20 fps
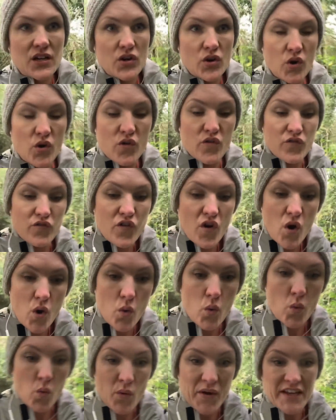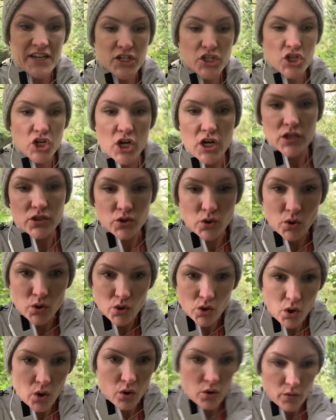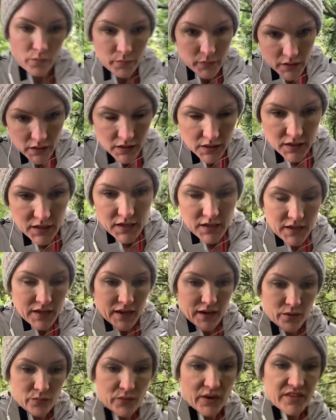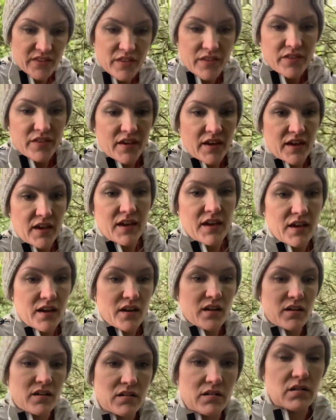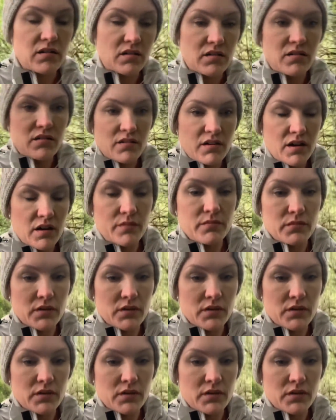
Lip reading: of wish.com and whether they are